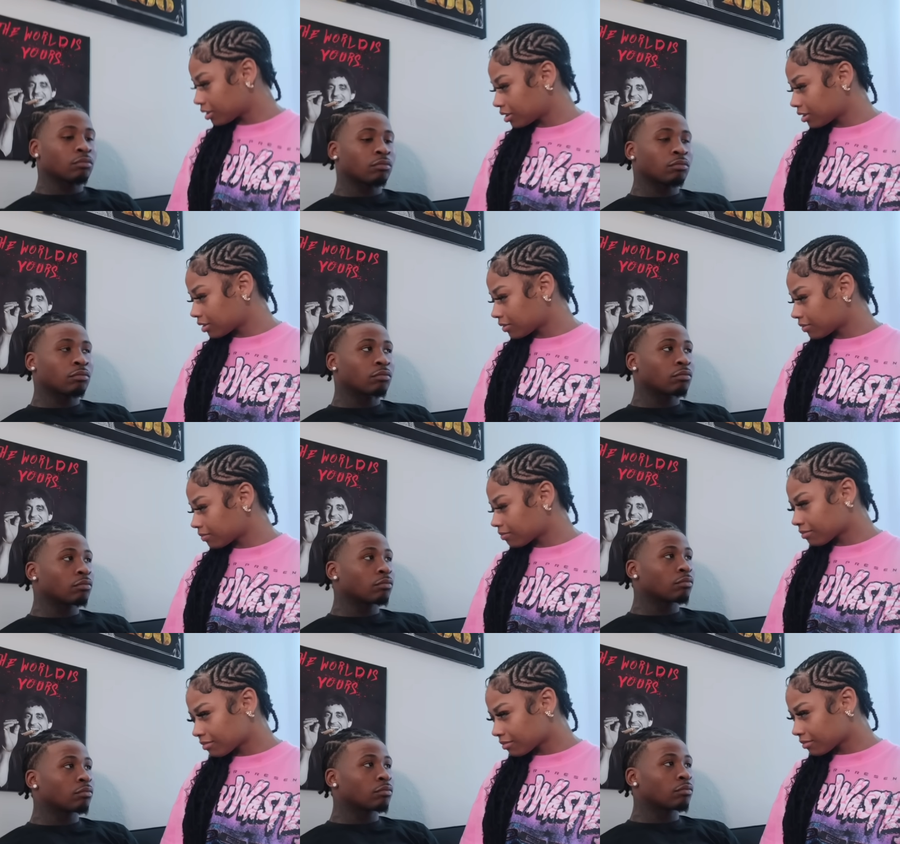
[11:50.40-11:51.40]

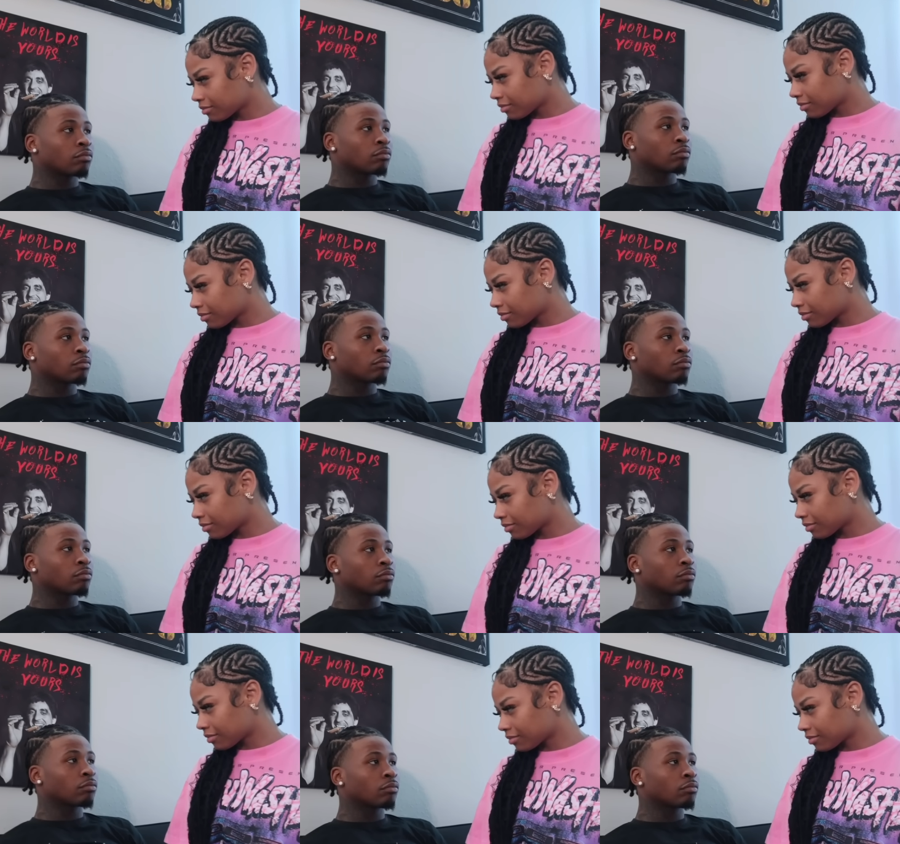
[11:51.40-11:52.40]

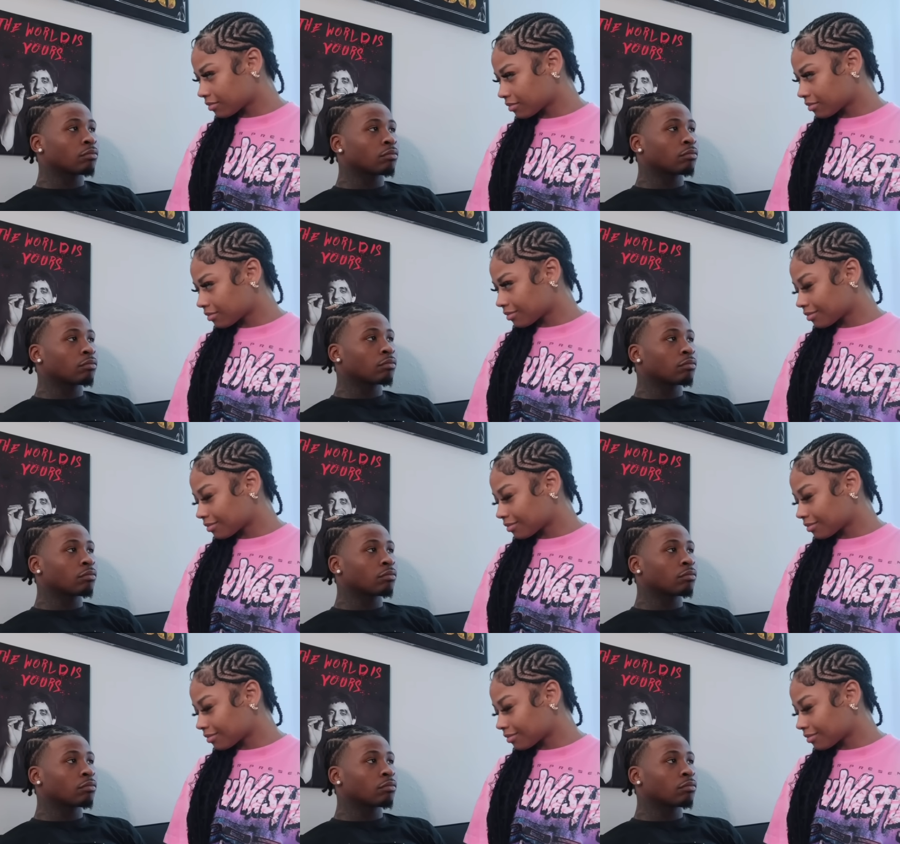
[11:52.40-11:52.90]
(no one is talking)